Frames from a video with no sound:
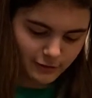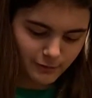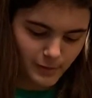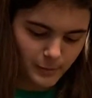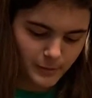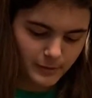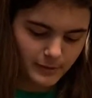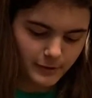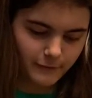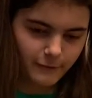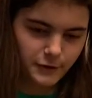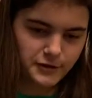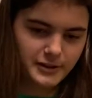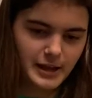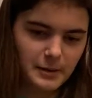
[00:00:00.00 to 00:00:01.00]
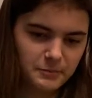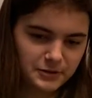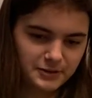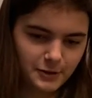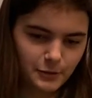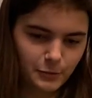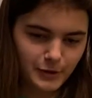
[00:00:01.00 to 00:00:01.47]
remember, but the first
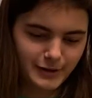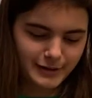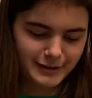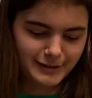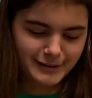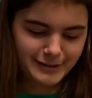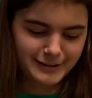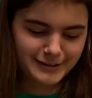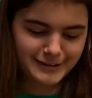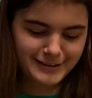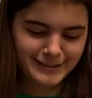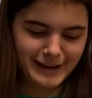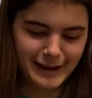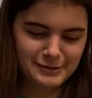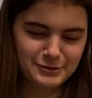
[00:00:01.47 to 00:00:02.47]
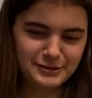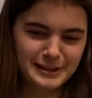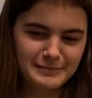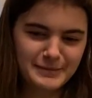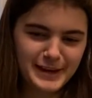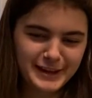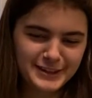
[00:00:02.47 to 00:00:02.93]
episode when Ash was like,
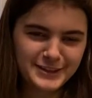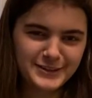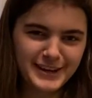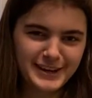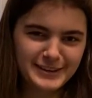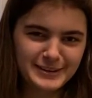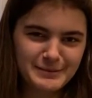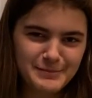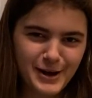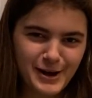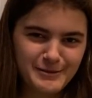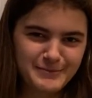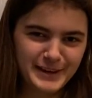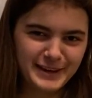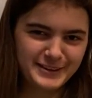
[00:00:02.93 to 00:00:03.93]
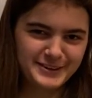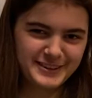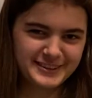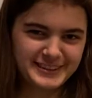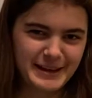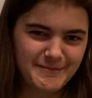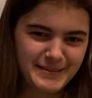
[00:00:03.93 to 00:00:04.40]
Pikachu, get in the ball, and Pikachu
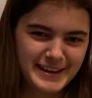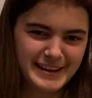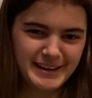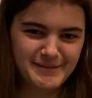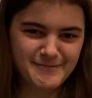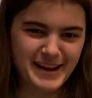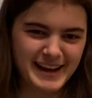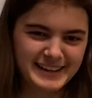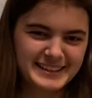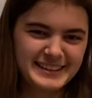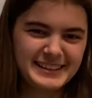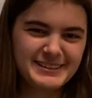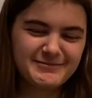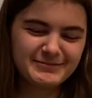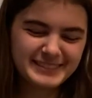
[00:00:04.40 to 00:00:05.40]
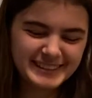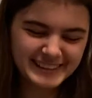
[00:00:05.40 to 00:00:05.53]
just kept hitting it back to him.